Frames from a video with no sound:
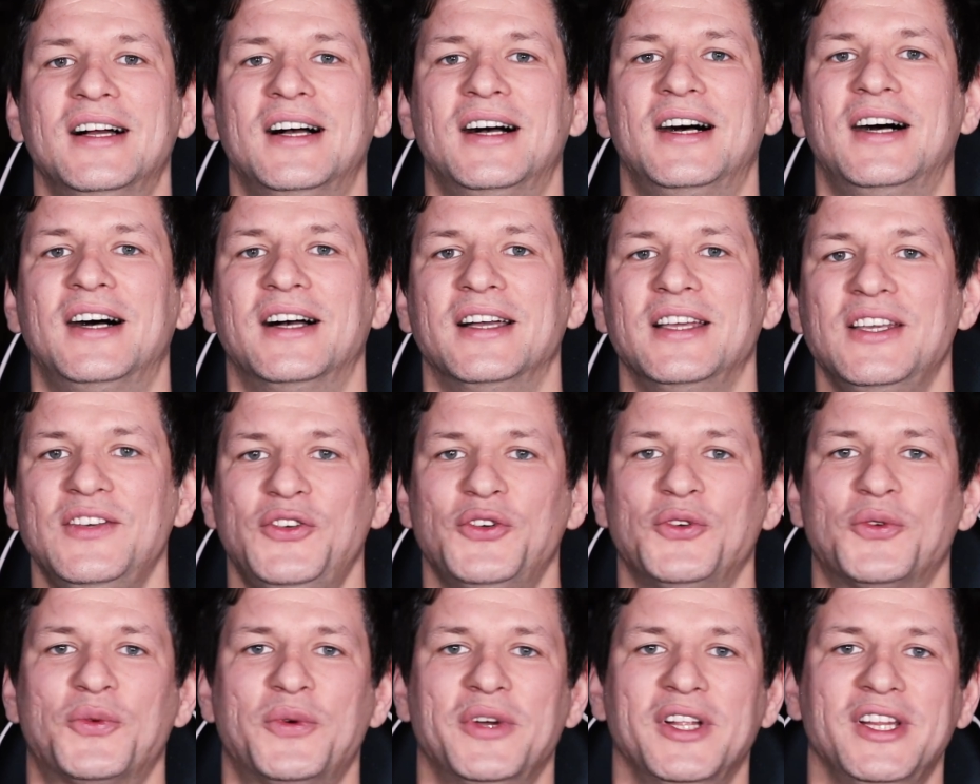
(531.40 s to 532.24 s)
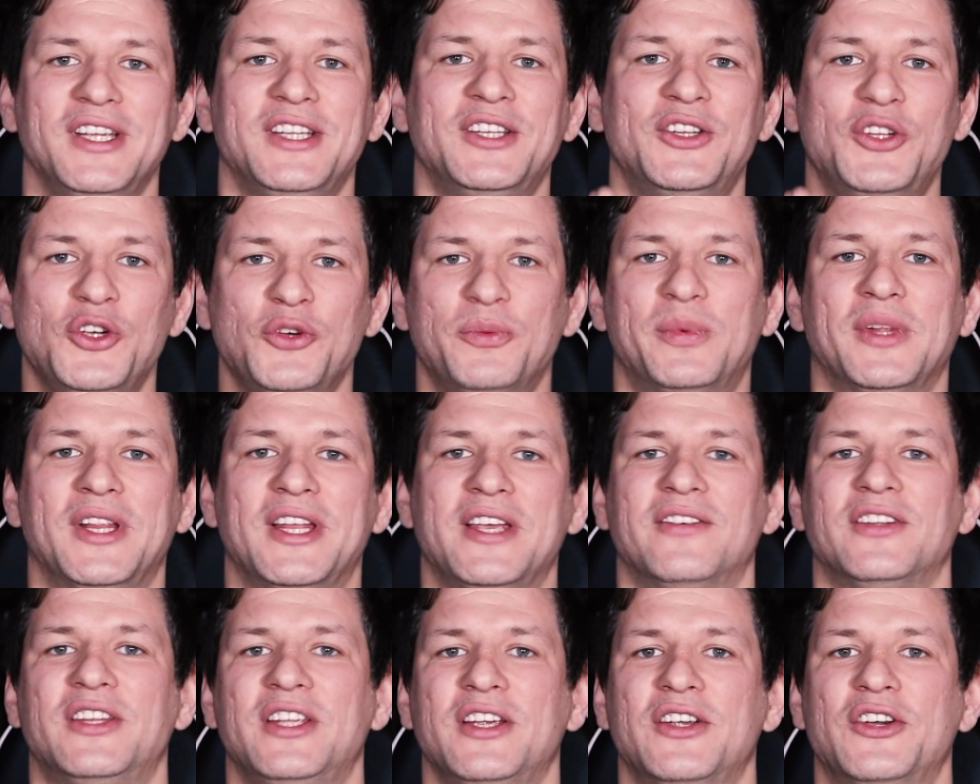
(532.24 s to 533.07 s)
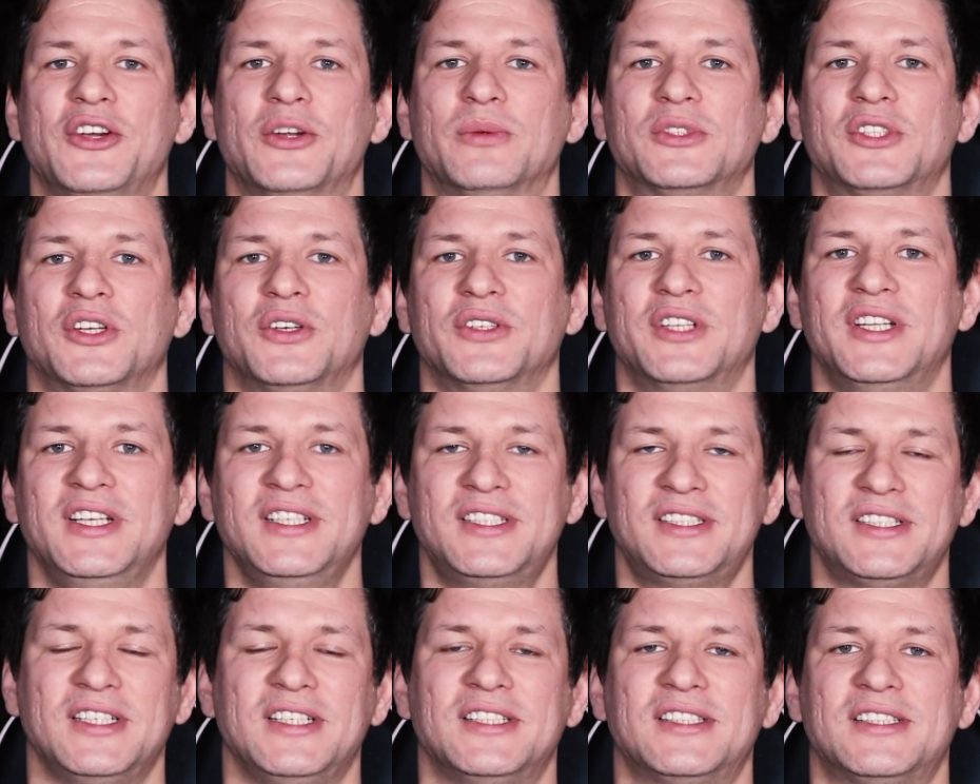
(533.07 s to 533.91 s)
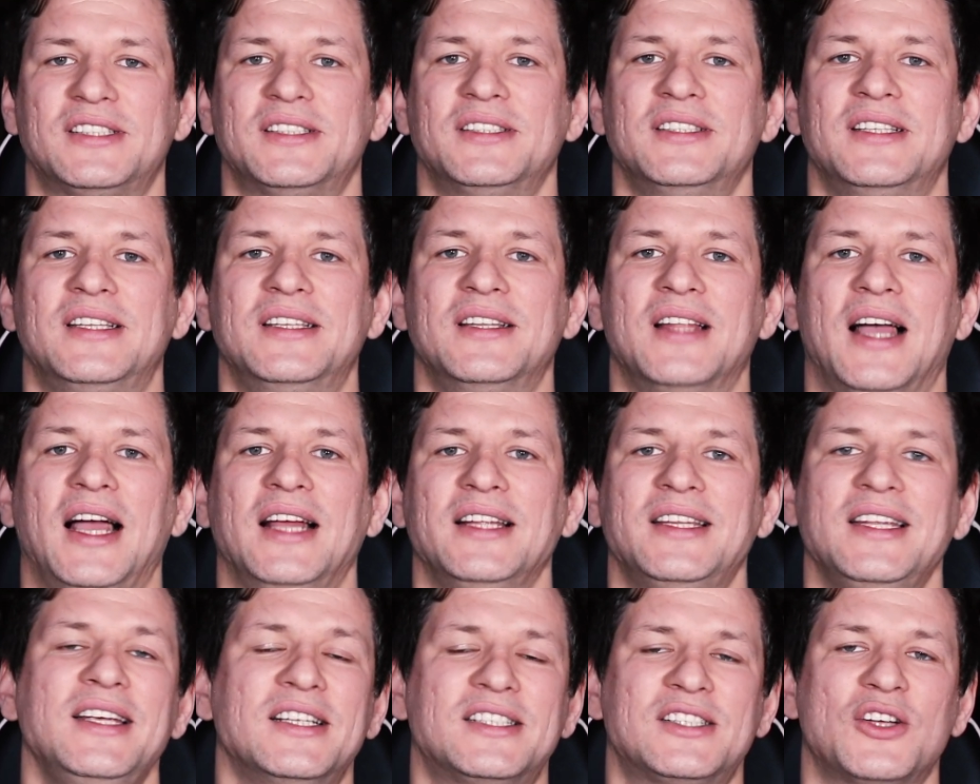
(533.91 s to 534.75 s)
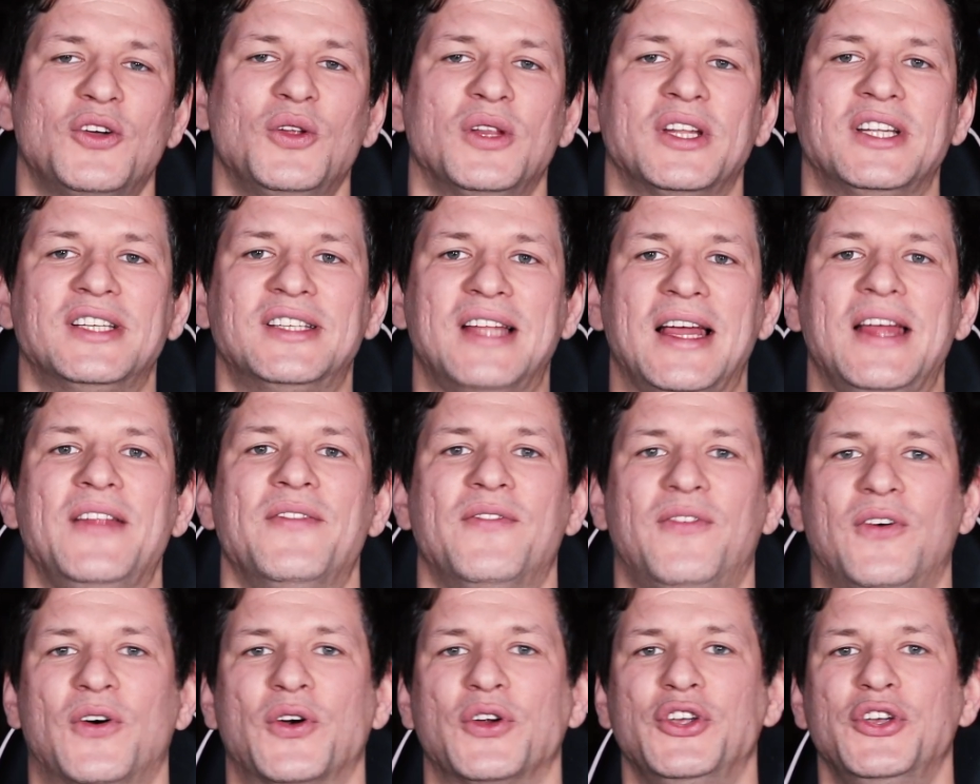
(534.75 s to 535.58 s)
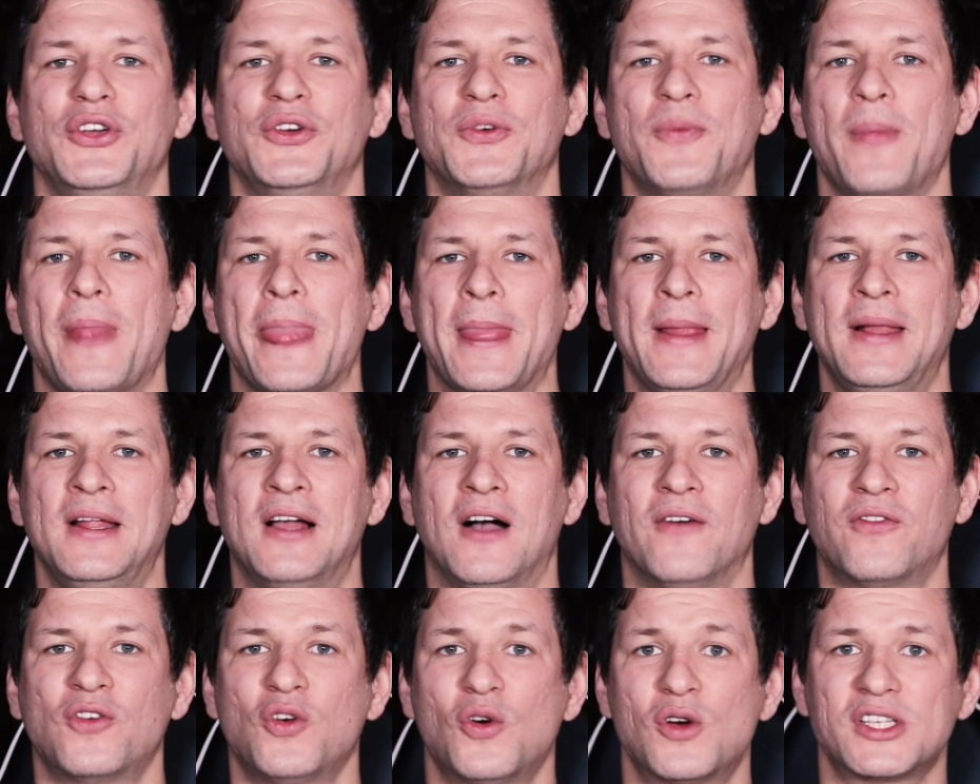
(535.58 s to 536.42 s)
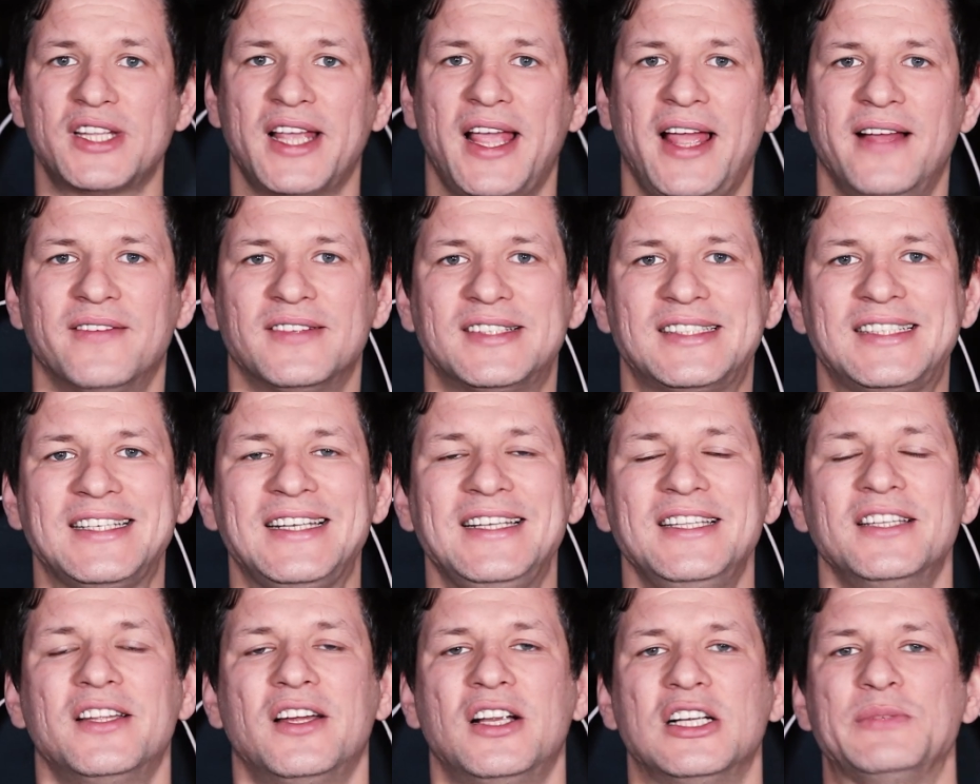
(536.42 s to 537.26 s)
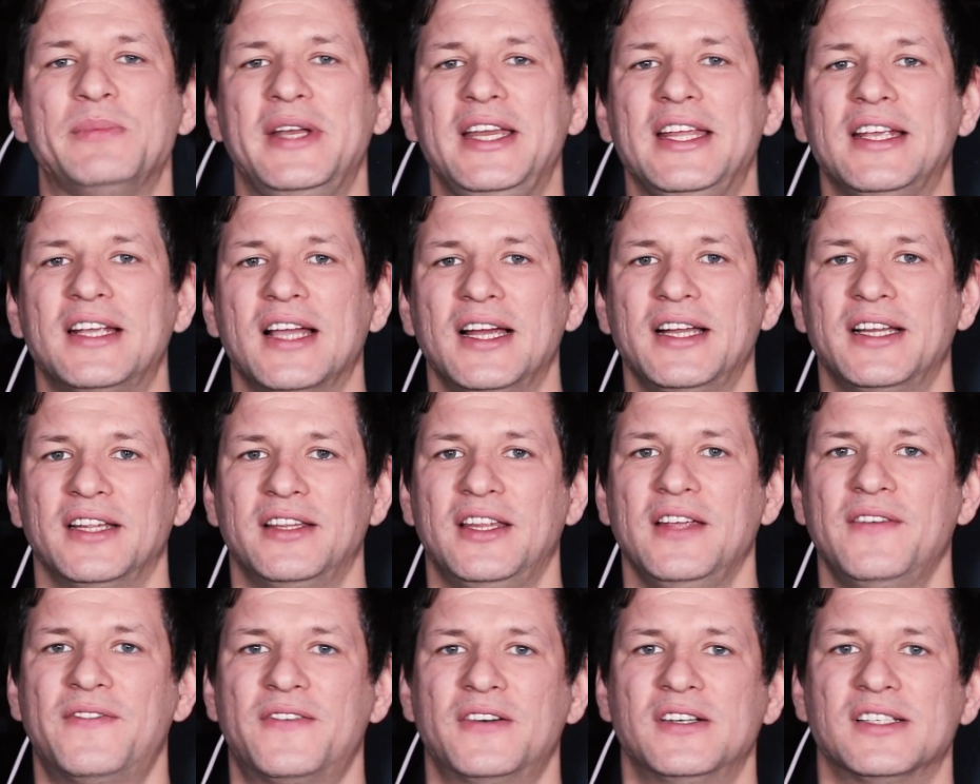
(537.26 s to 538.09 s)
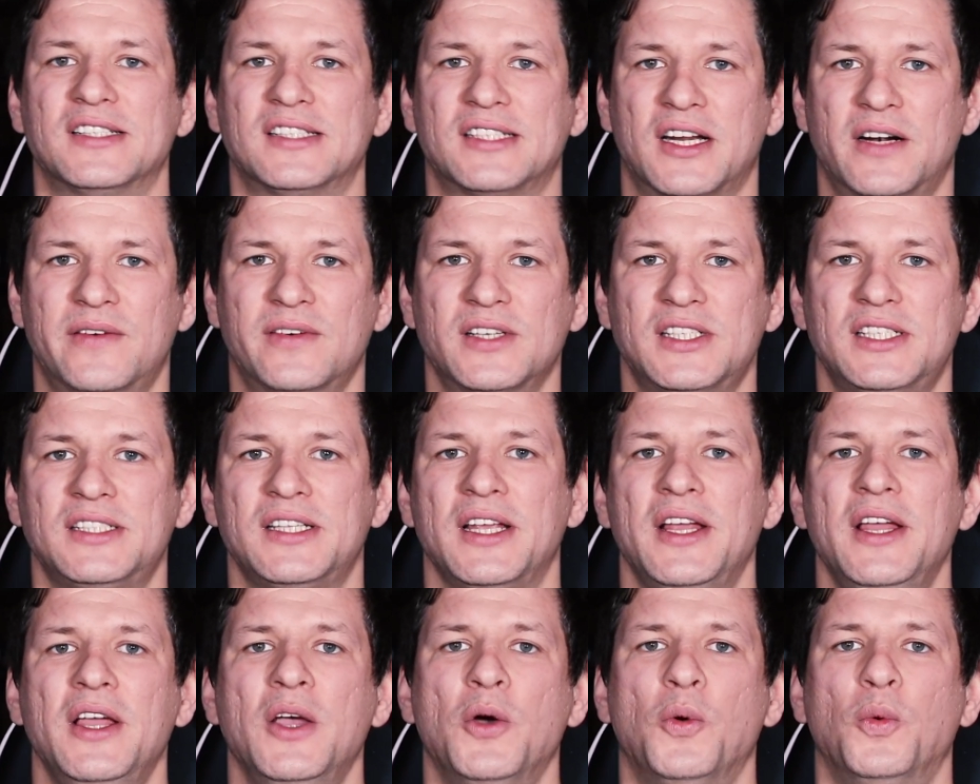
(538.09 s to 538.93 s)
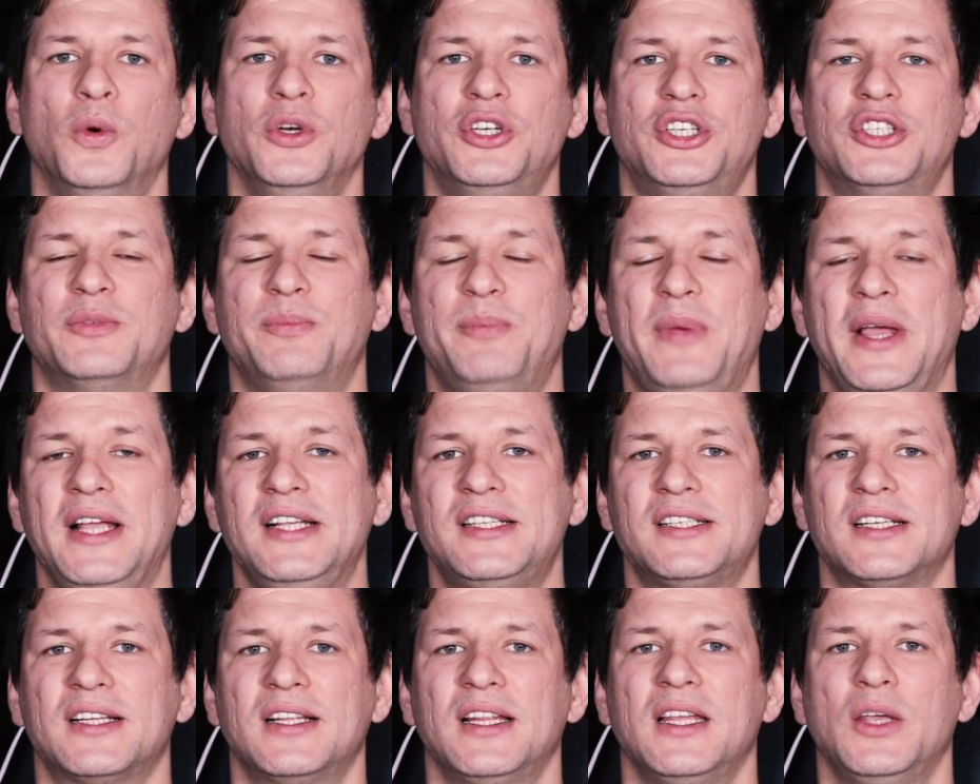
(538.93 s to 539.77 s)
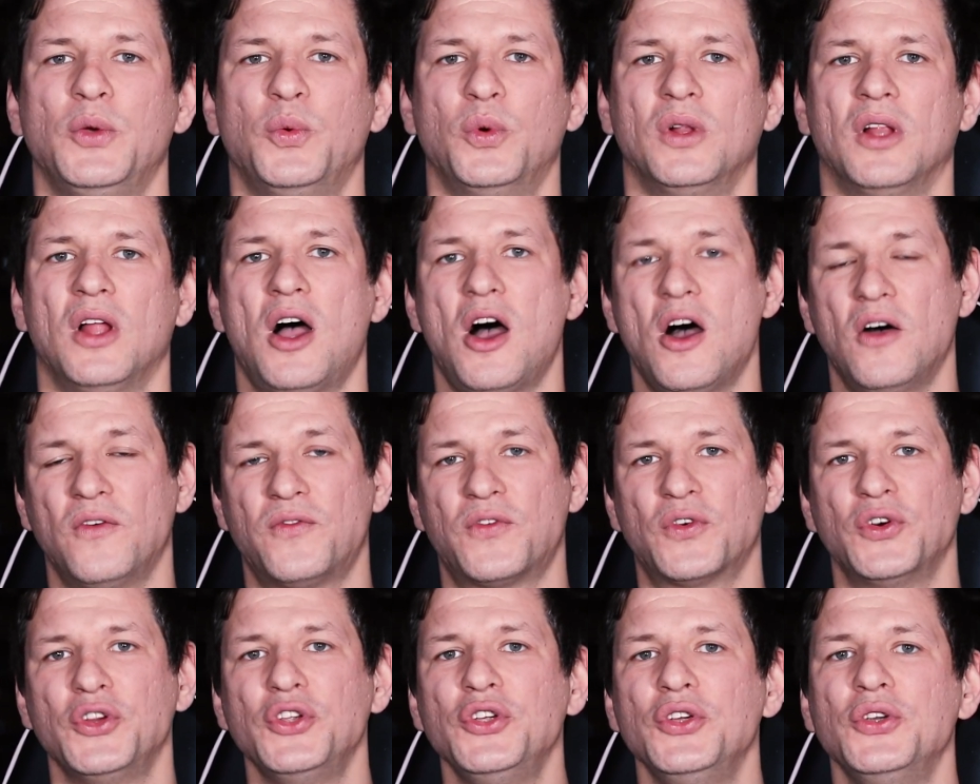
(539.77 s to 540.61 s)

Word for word: uh, if you really do believe Ethereum. So this is, I think it's only then for you. Of course, I have seen there's many kind of different services, which is basically will offer